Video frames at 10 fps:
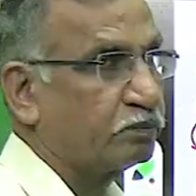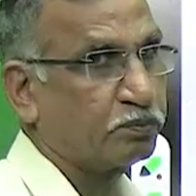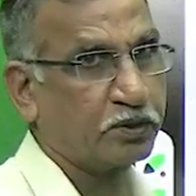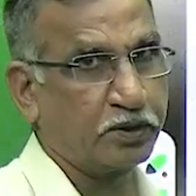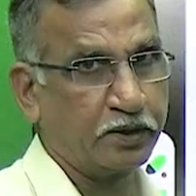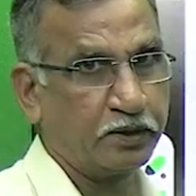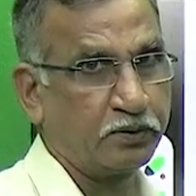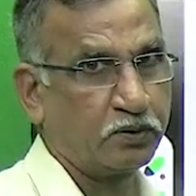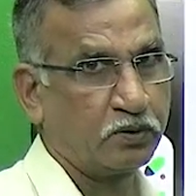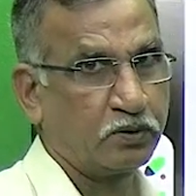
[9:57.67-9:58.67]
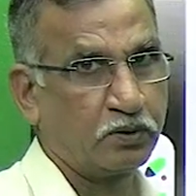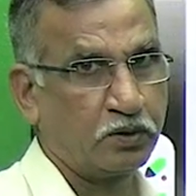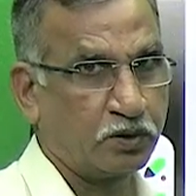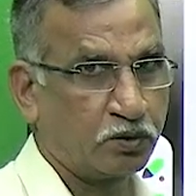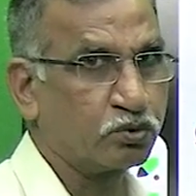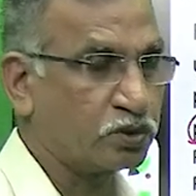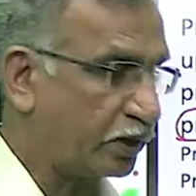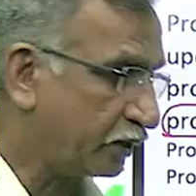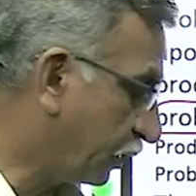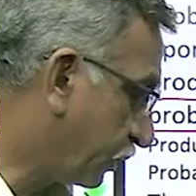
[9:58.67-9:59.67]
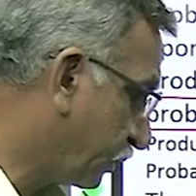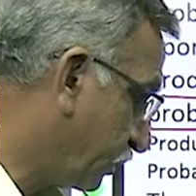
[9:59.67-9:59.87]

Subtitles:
per day. It goes like that.